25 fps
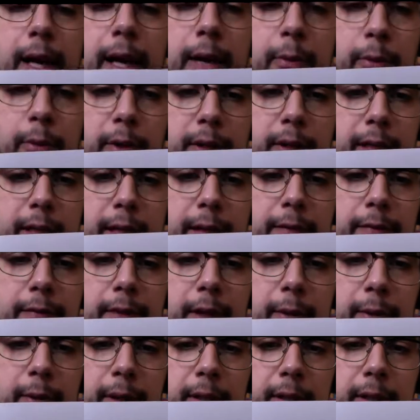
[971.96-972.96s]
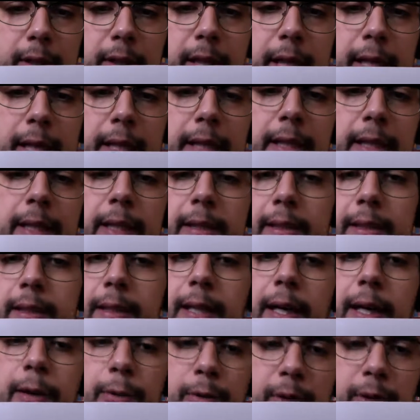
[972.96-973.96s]
I want everyone to write this
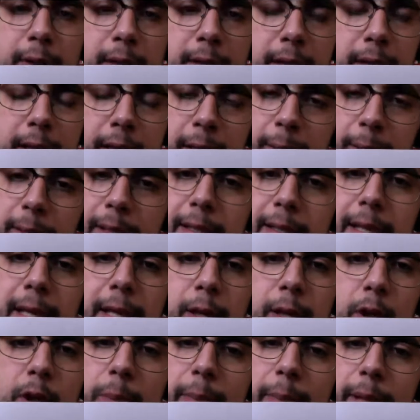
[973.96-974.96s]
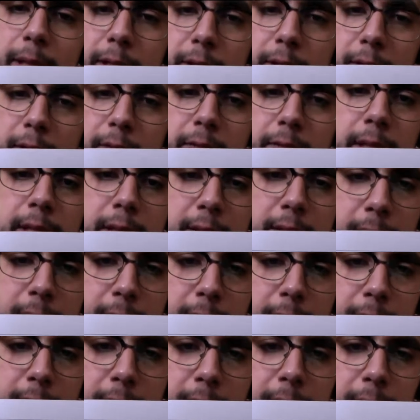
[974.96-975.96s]
down. I will send you a picture of this
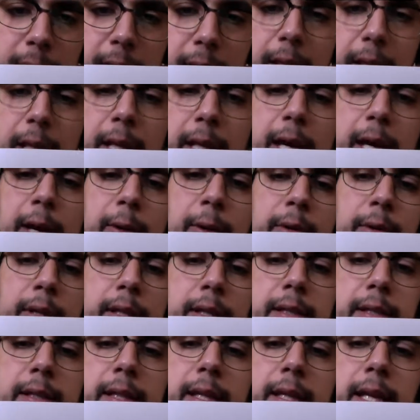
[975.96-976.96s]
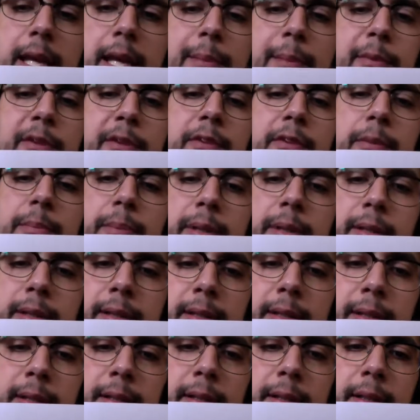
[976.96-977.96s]
also. A noun is the name of a
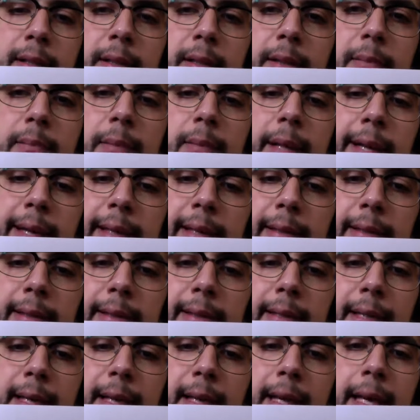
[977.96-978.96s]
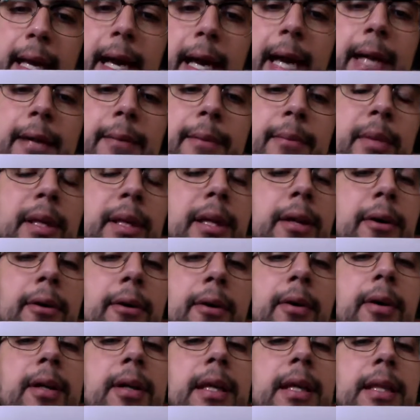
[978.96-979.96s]
person, place, animal,
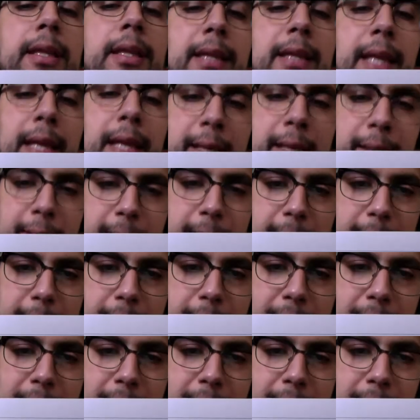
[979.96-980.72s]
or thing.